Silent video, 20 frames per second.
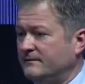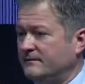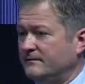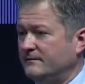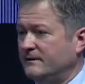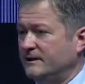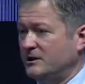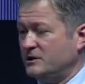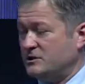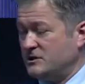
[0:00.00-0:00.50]

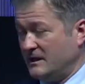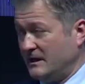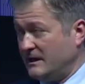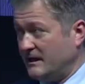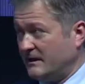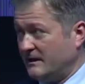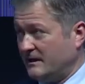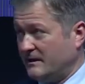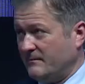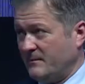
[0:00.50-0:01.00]
Initially,
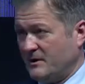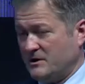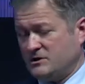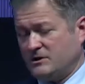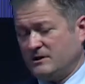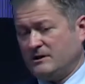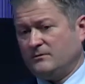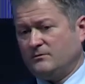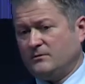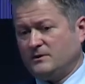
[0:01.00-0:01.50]
like I
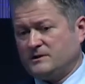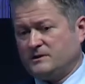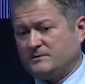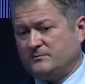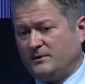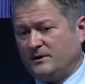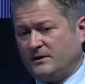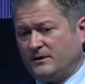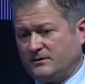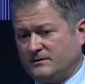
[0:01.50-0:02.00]
mentioned, it was
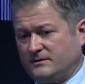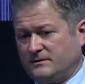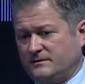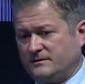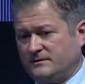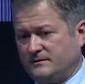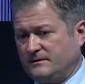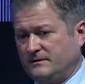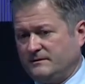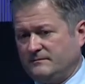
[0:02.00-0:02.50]

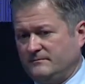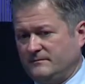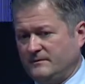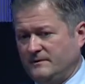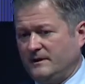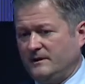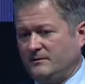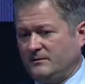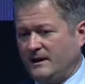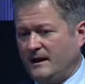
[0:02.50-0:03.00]
because
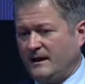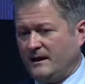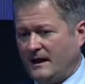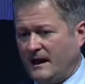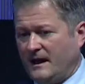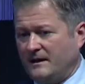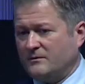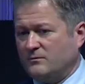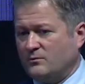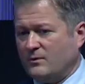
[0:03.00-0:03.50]
it
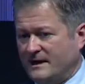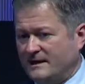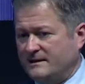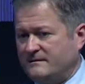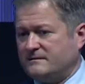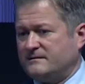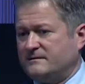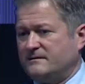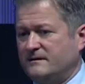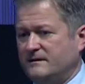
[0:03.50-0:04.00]
had a
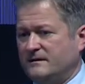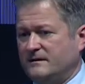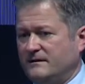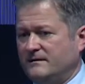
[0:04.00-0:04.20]
weight